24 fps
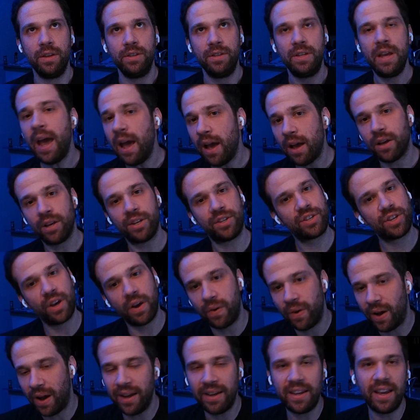Yeah,
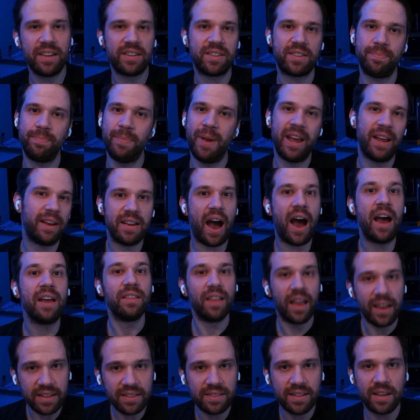so I guess, man, I
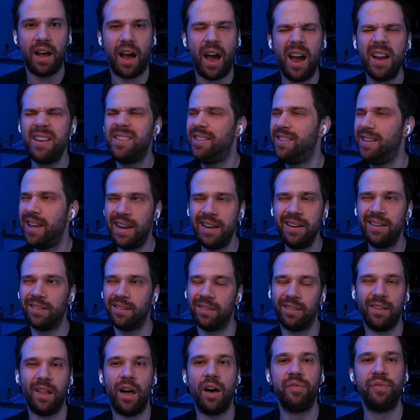liked it. I didn't
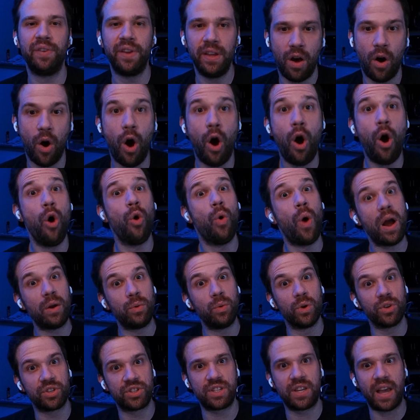love it. Oh, I
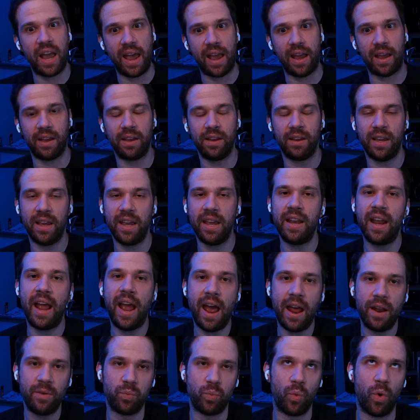will say, it
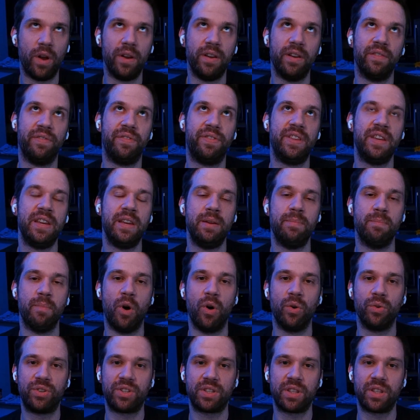had one of the most